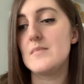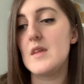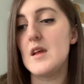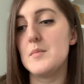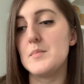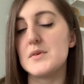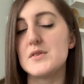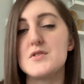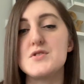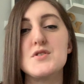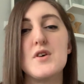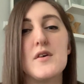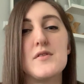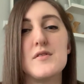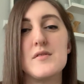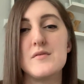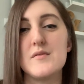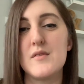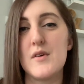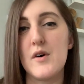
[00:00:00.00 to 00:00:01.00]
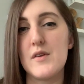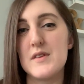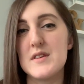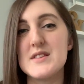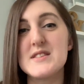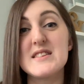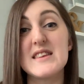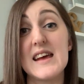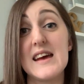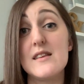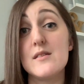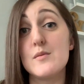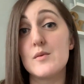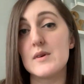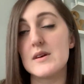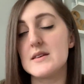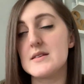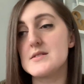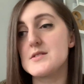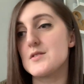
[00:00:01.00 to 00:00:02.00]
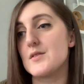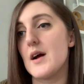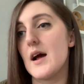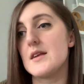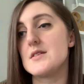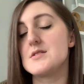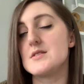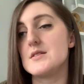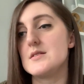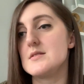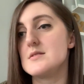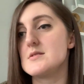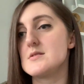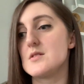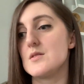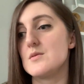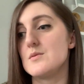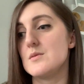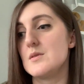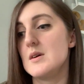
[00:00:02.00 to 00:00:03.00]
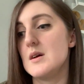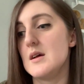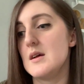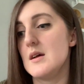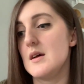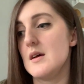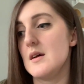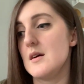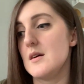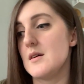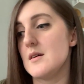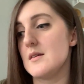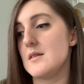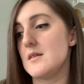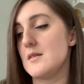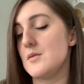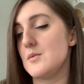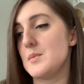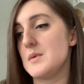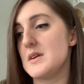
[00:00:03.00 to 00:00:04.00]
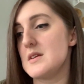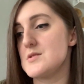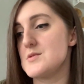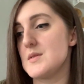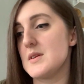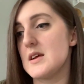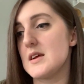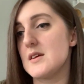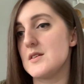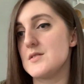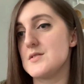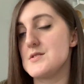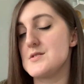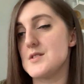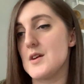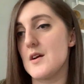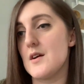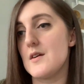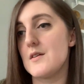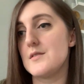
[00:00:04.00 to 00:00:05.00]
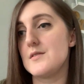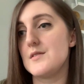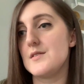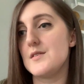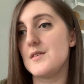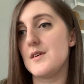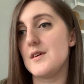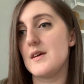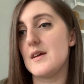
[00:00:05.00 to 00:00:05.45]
But there's nothing on the skin where he's scratching, so nobody's really concerned.